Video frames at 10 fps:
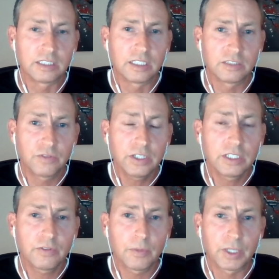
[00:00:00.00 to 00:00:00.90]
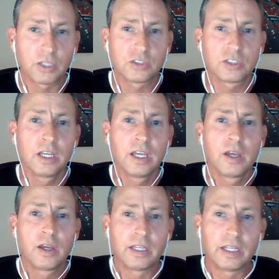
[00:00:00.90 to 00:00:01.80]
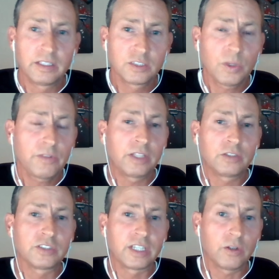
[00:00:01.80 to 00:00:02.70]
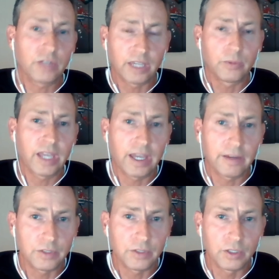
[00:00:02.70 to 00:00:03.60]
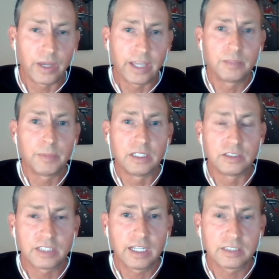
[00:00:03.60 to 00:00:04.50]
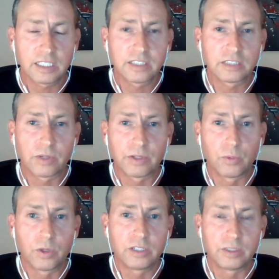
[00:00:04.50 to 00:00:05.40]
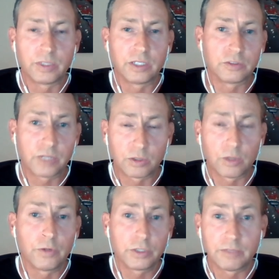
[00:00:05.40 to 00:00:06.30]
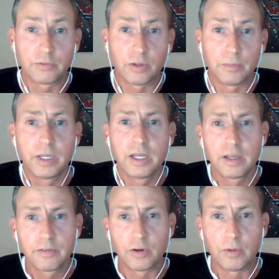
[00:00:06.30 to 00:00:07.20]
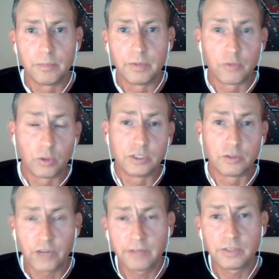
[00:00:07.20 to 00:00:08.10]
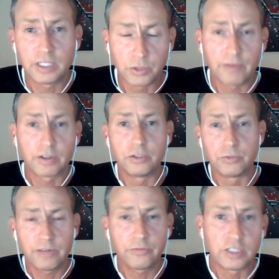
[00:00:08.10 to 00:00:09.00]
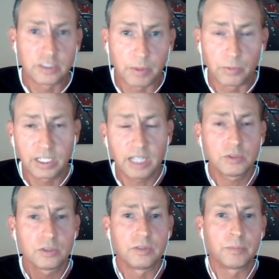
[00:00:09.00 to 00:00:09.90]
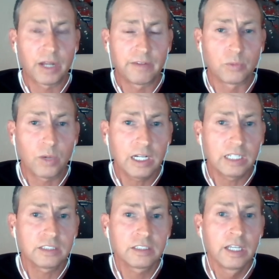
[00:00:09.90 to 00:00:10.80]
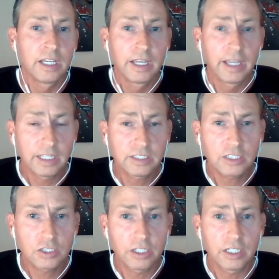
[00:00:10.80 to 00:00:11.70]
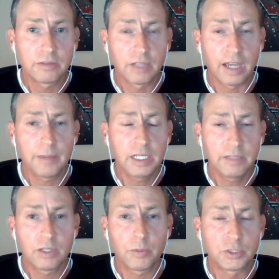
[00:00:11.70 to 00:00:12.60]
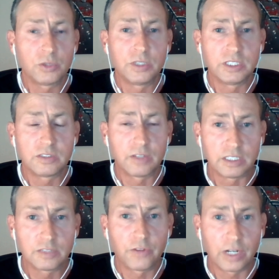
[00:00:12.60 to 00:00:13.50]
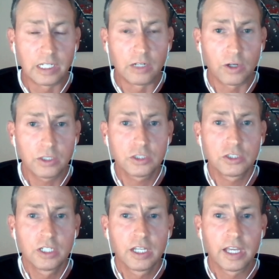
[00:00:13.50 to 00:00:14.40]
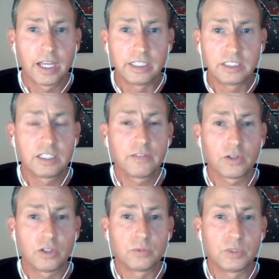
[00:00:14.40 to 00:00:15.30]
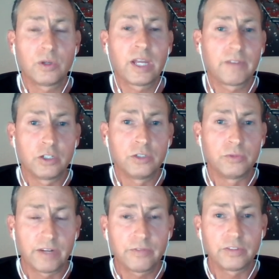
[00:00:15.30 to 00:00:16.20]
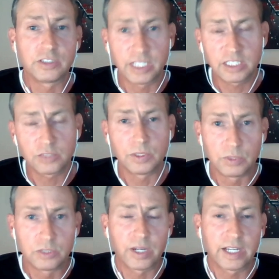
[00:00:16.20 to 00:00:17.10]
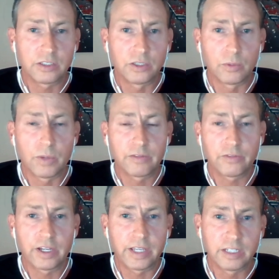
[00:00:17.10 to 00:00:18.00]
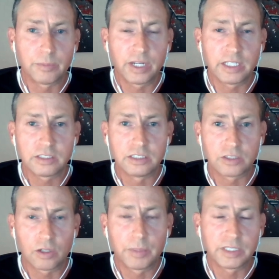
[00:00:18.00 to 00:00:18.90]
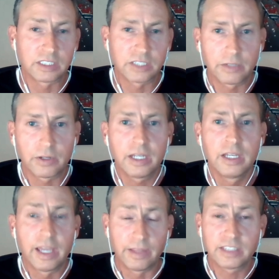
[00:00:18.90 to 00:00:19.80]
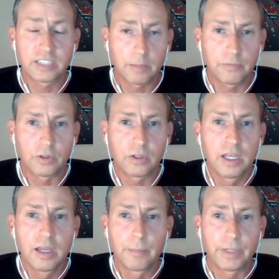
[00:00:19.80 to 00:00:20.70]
It's very different because there's one thing to say, okay, we have, you know, 8 million cell sites around the world and we're going to try to convert them from 4G to 5G and you have a good reference. But when it comes to private wireless, it's actually, I believe the opportunity is fairly large and it's difficult. We don't have a good reference. Yes, we track, you know, Wi-Fi, enterprise, install base, et cetera, and that's helpful.